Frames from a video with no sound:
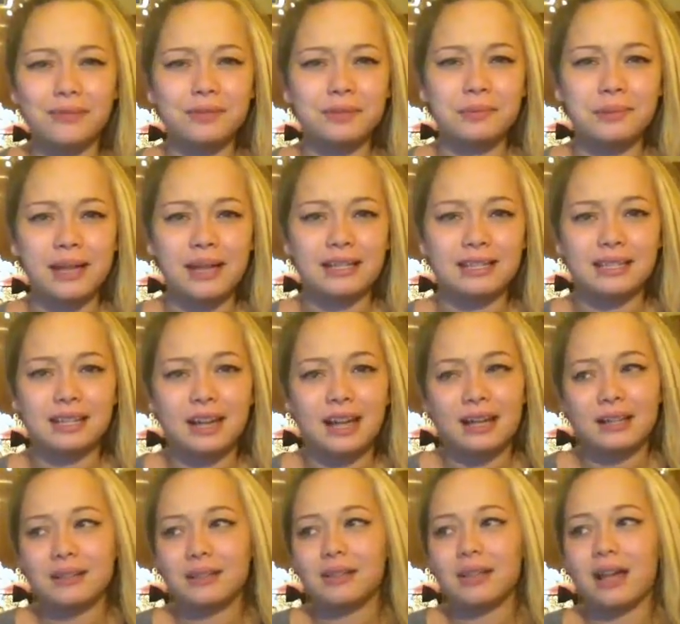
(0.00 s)
love to blast it.
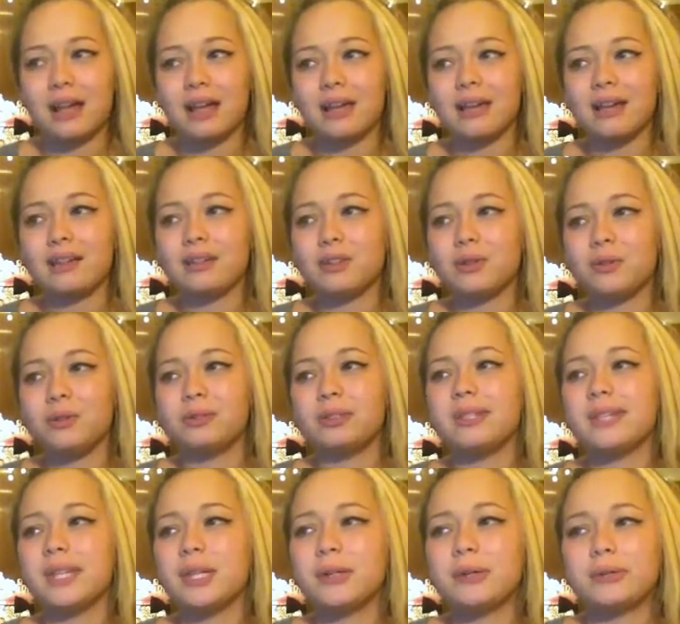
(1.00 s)
I don't
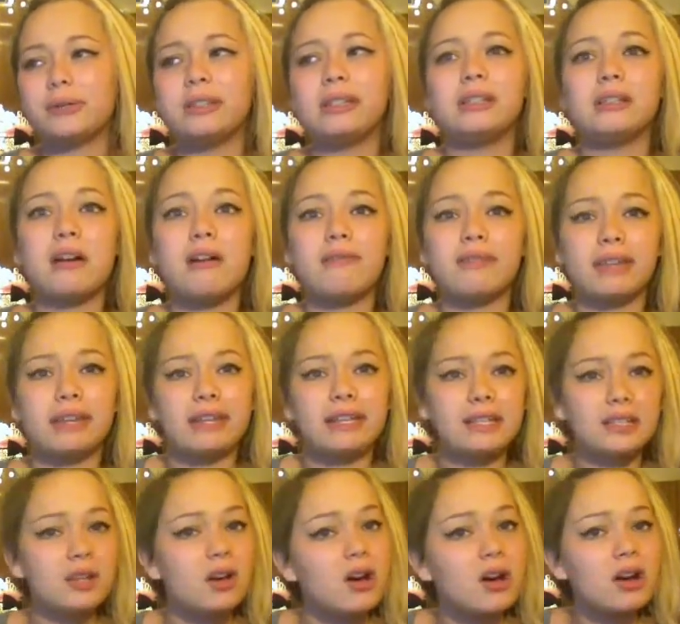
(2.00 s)
secretly love
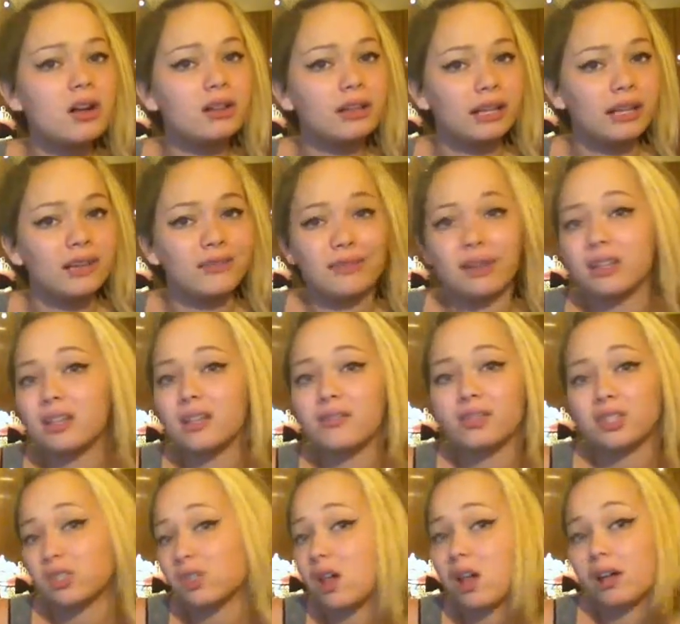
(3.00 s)
any song. Like if I
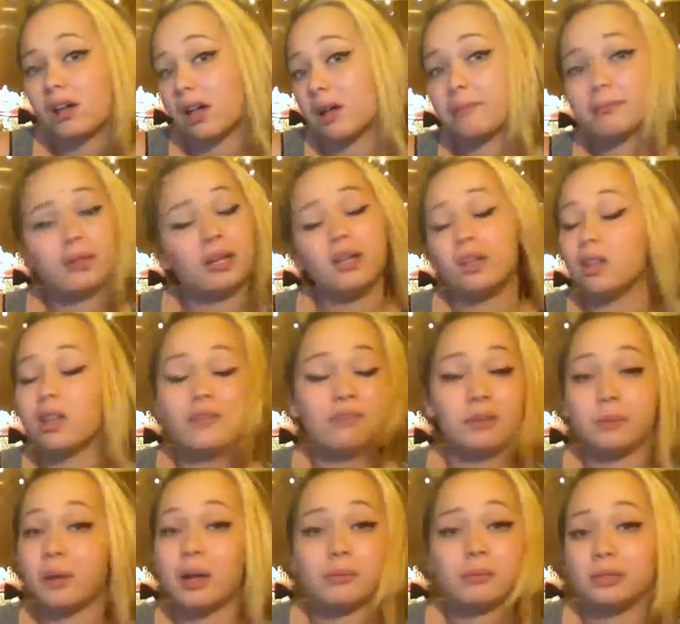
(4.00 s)
love a song, I'm gonna
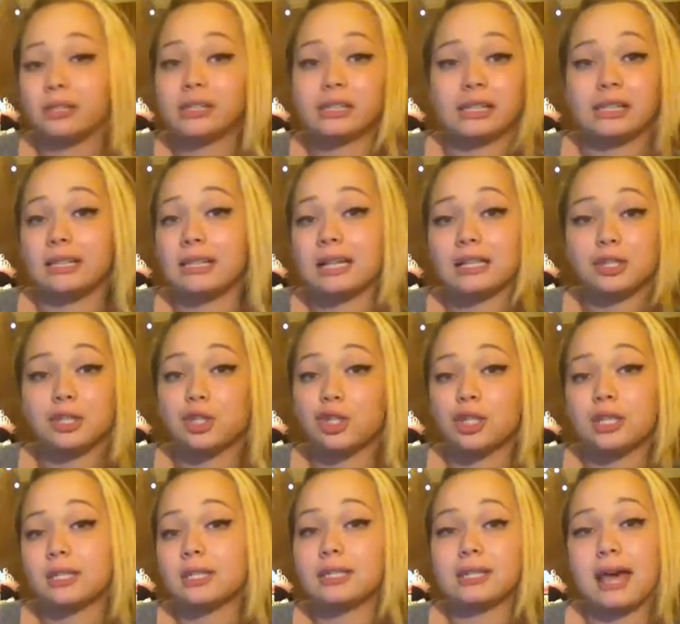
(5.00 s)
love it publicly. That's
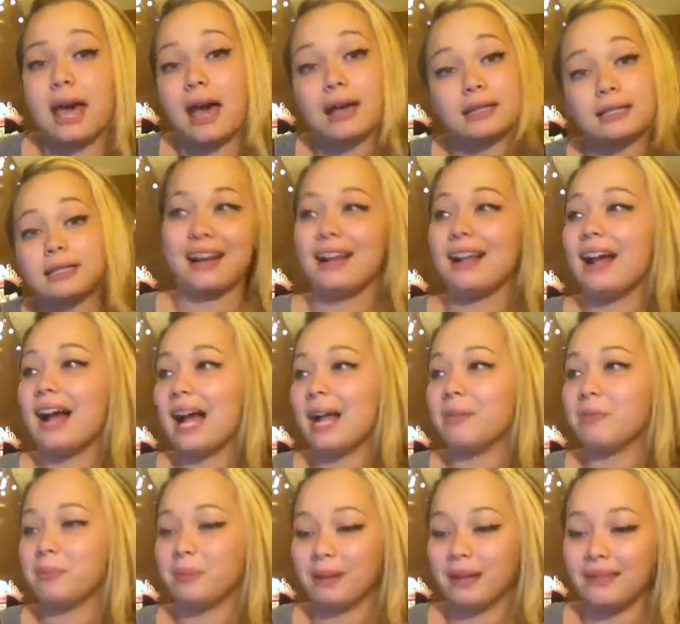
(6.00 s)
just that.
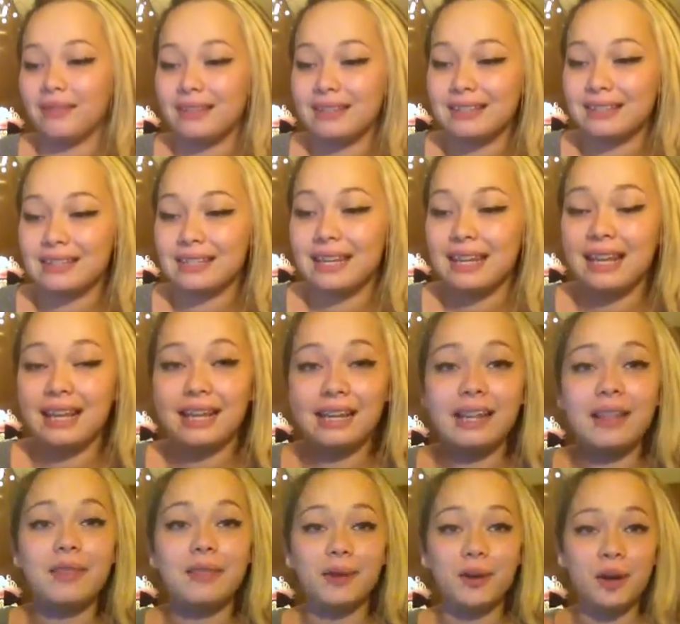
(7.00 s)
I will play this
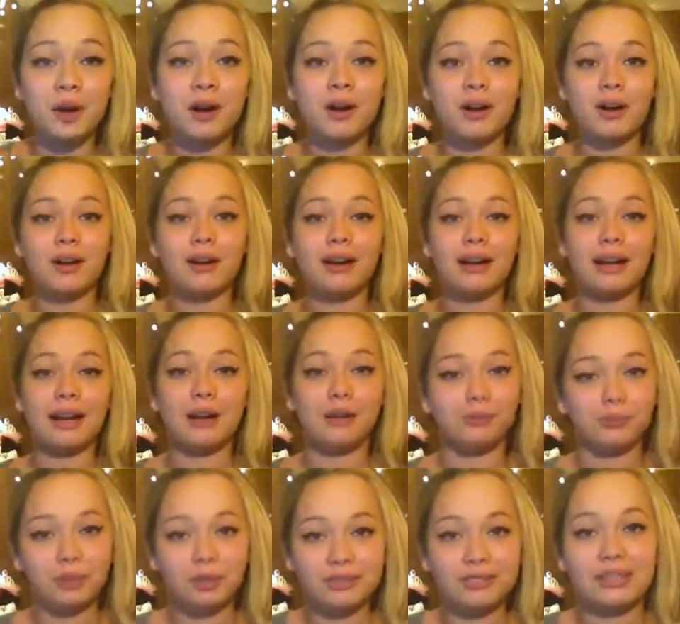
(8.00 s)
in the car and
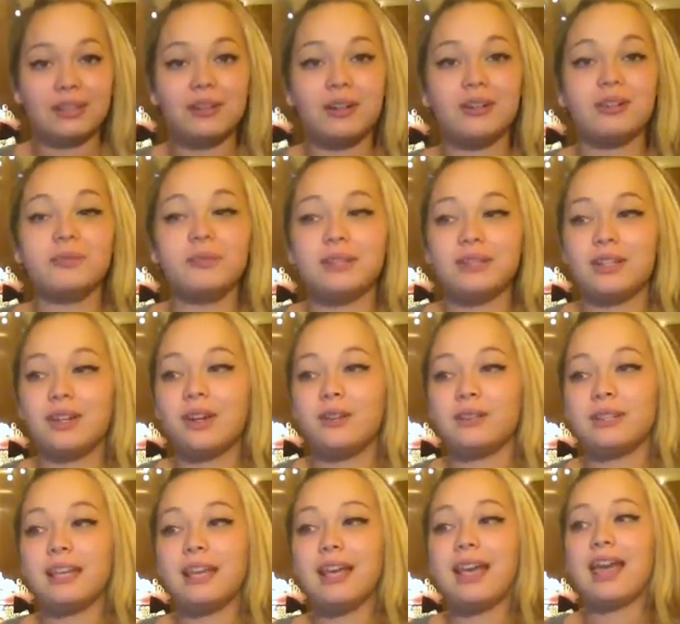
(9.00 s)
I'll roll down all the
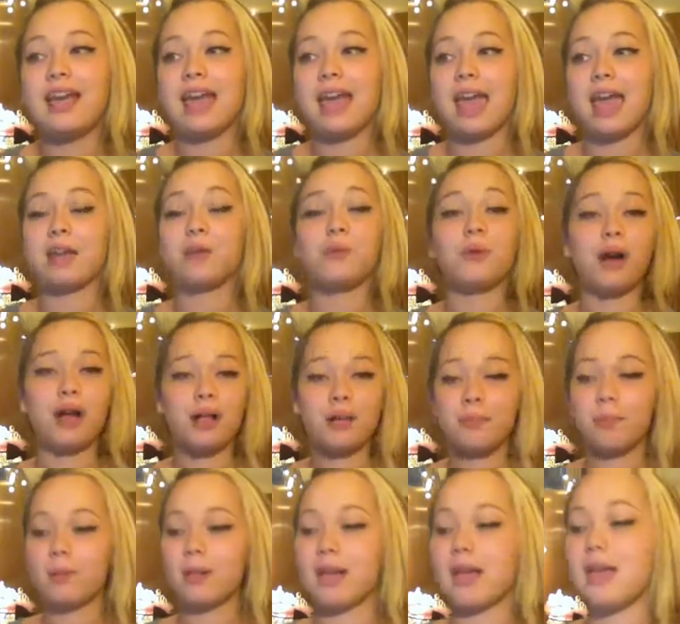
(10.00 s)
windows. And while
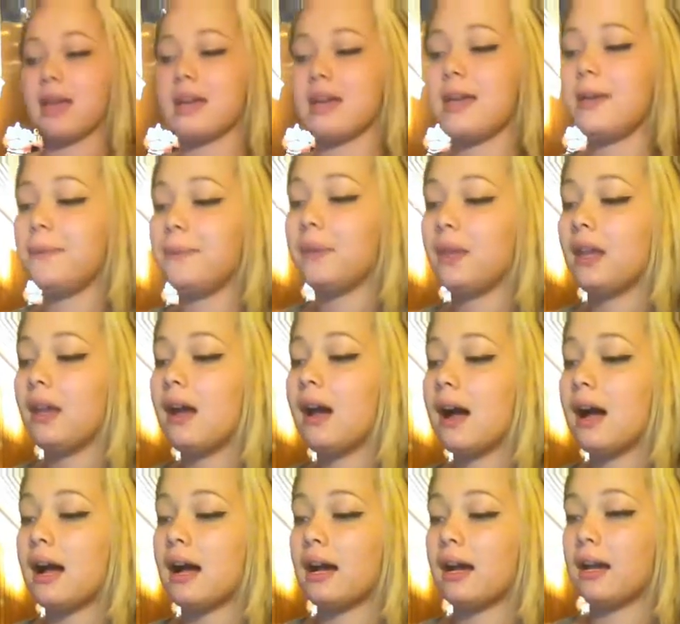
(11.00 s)
I'm playing it,
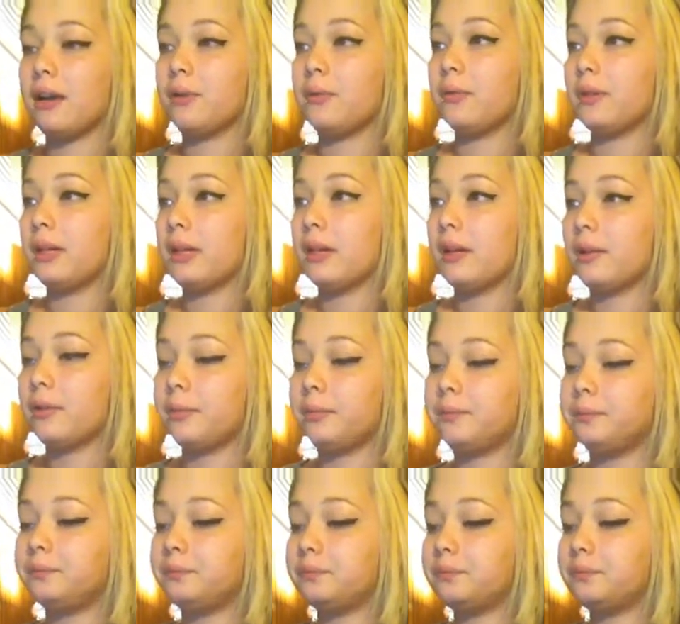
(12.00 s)
I will